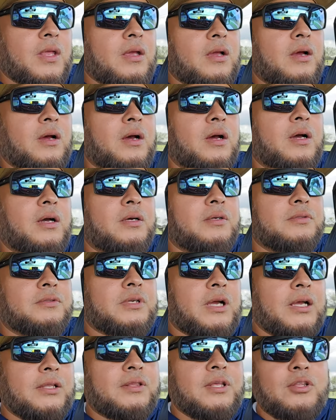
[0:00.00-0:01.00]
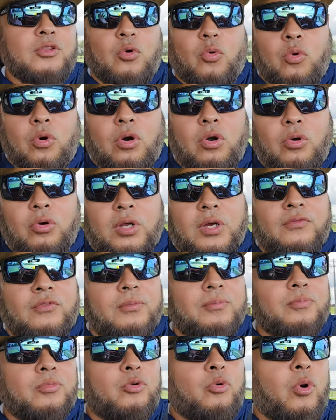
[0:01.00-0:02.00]
Uh, I think the world of
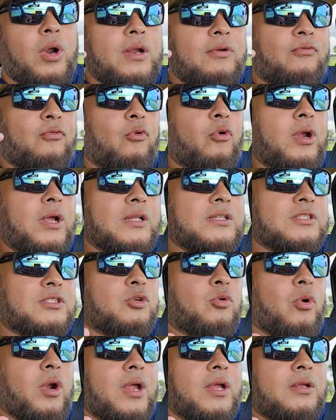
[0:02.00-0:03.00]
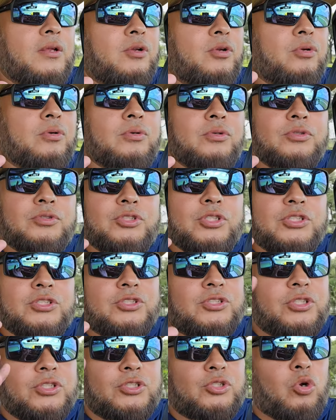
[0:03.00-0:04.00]
them. Great friends. Great
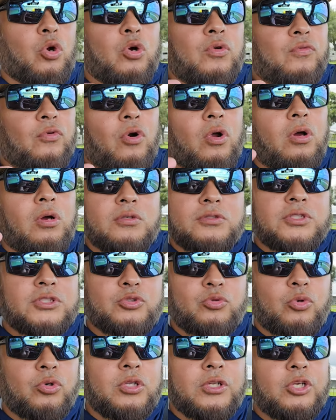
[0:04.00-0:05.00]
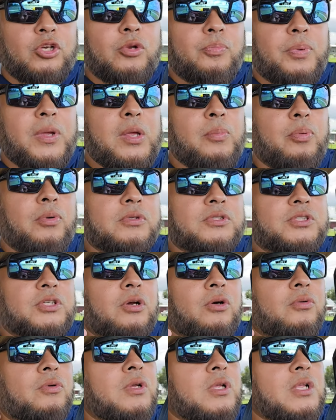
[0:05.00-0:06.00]
just just overall just really good people
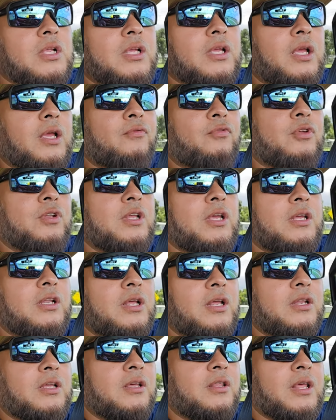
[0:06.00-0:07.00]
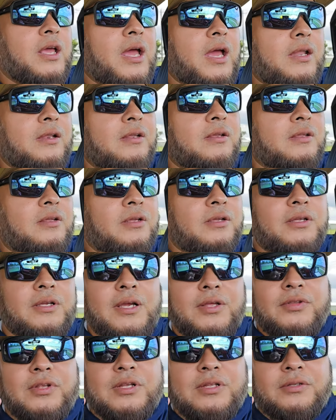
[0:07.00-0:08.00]
so if you need any of that
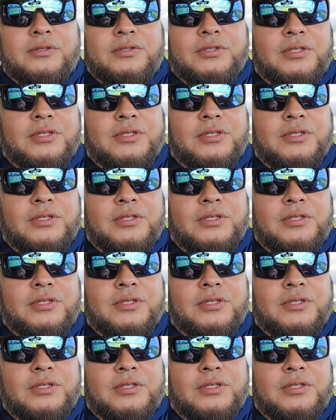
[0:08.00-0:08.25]
in the